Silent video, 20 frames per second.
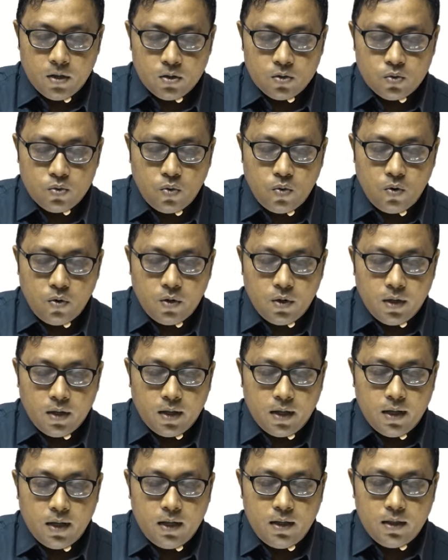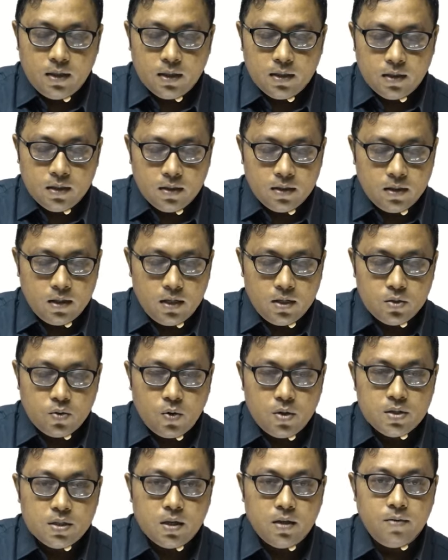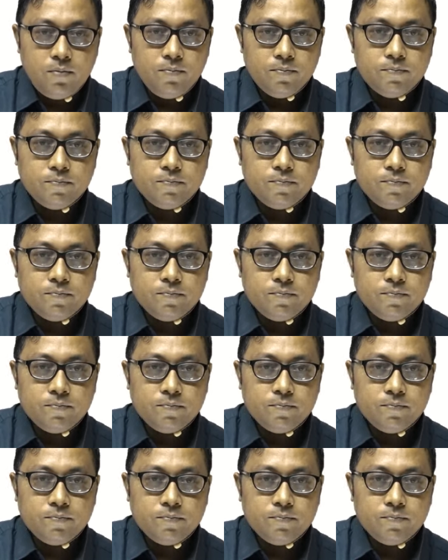So in this question,